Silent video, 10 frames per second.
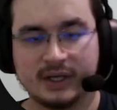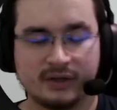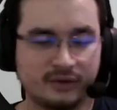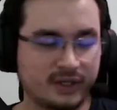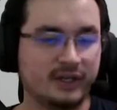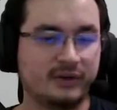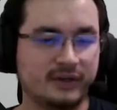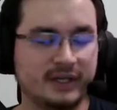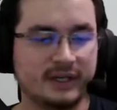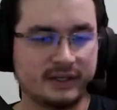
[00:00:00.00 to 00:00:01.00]
You can
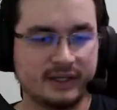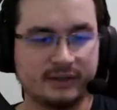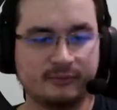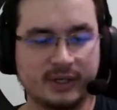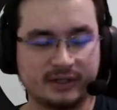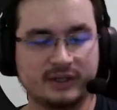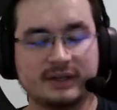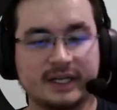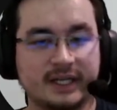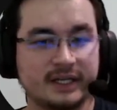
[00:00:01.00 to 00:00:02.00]
note here that we are not
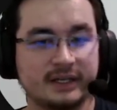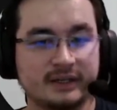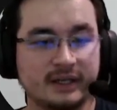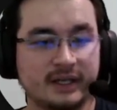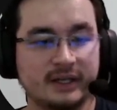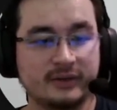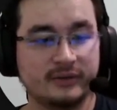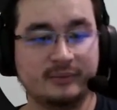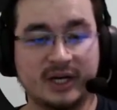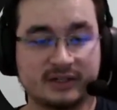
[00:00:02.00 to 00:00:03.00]
leaking
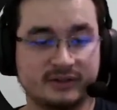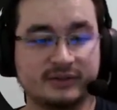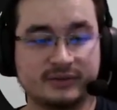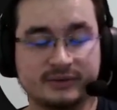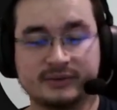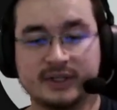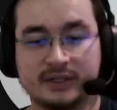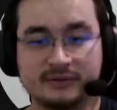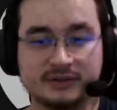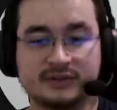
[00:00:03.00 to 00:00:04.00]
the markdown
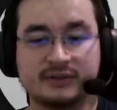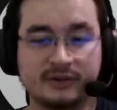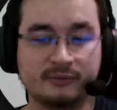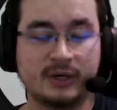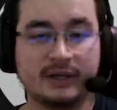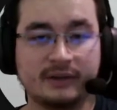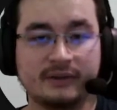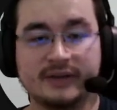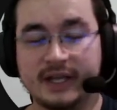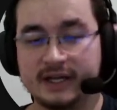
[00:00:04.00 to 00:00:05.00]
of the story
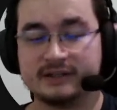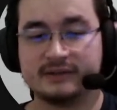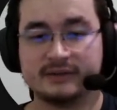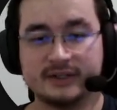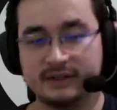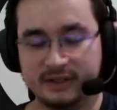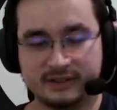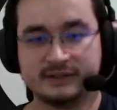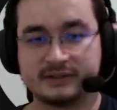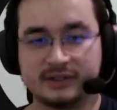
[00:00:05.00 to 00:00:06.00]
one yet.
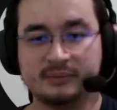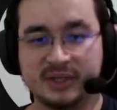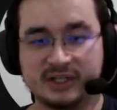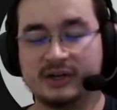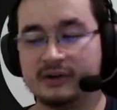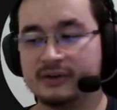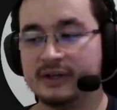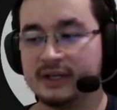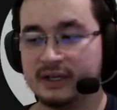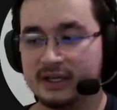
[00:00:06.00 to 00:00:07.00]
This is gonna be done
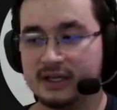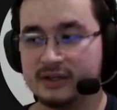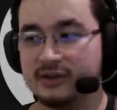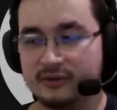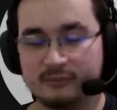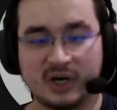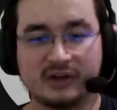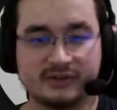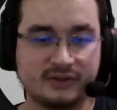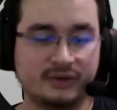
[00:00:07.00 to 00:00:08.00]
in the
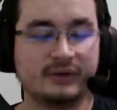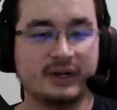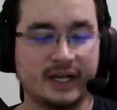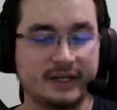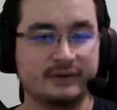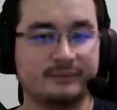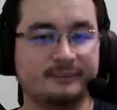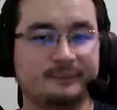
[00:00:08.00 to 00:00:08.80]
browser later.